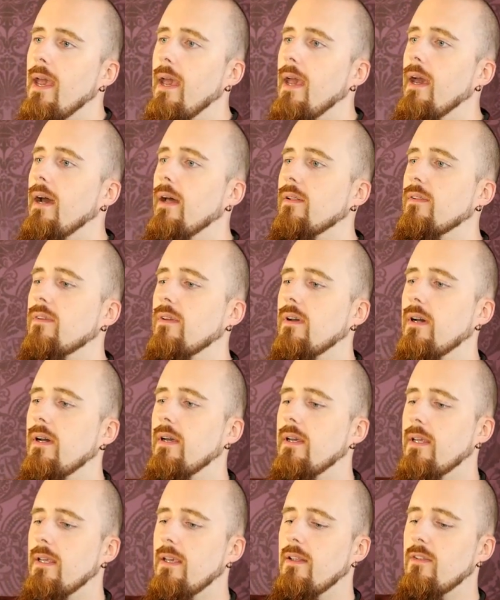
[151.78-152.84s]
And
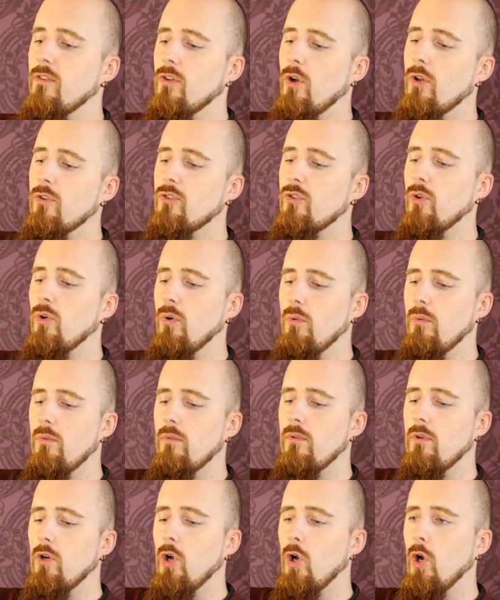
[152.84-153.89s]
it's also
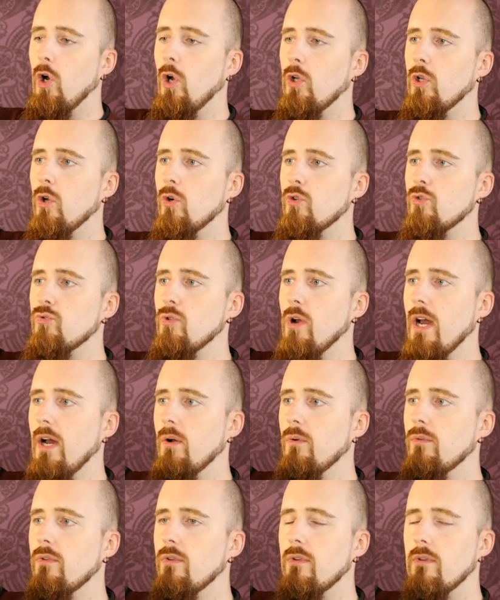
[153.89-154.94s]
hollow
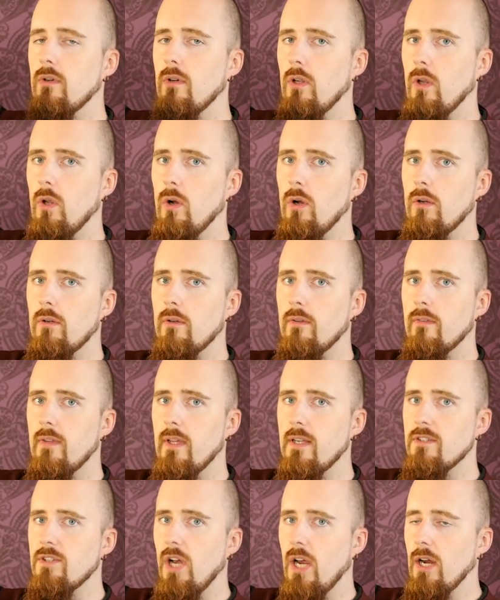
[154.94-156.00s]
ground along the
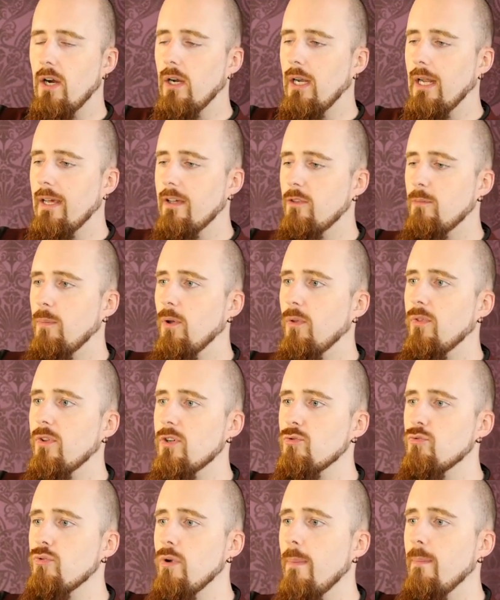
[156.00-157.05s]
entire length, both the
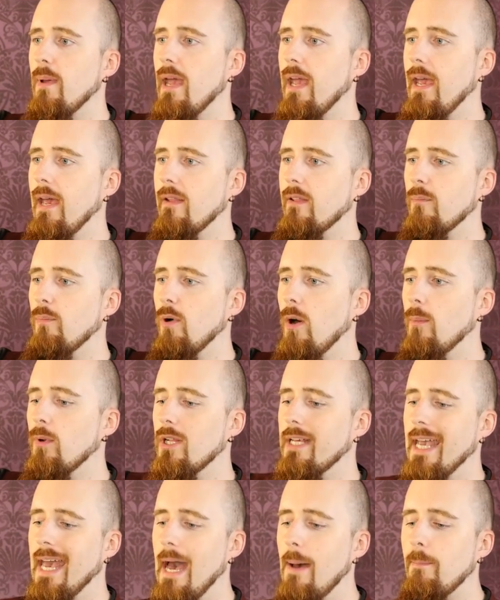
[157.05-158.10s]
grip and the pommel
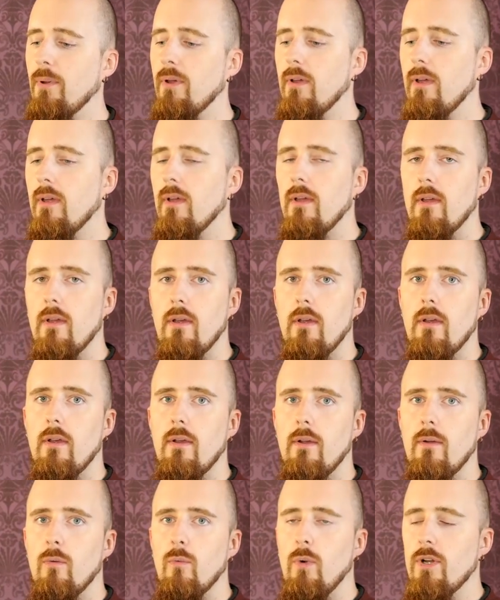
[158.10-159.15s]
cap,
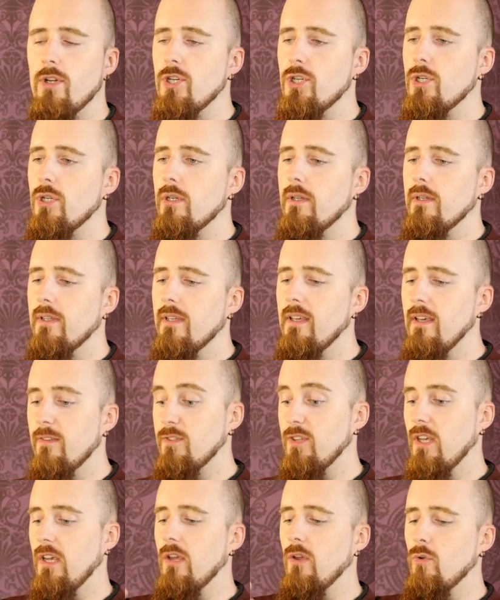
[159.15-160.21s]
which
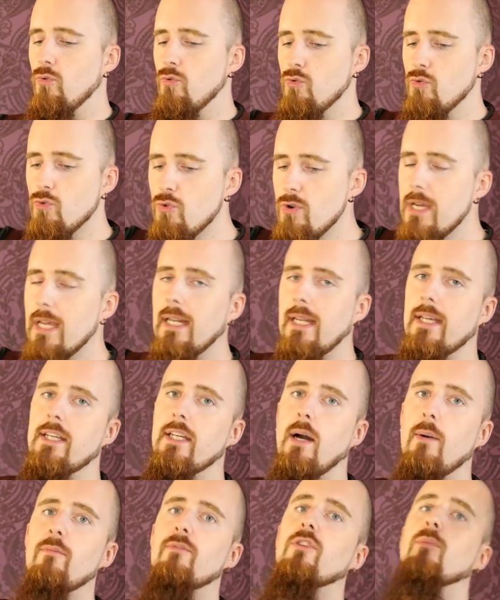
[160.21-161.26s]
gives a really
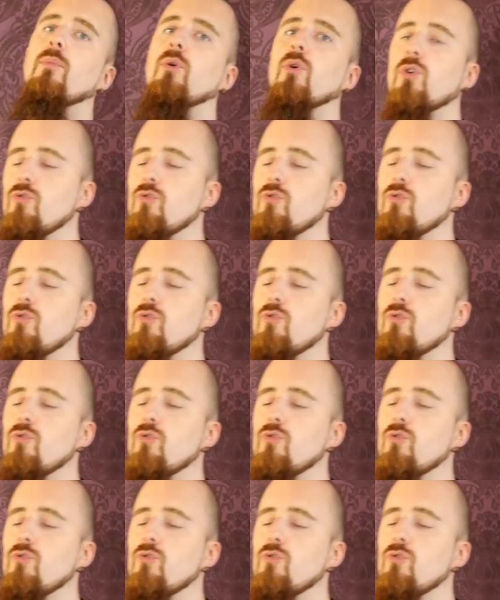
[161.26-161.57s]
comfortable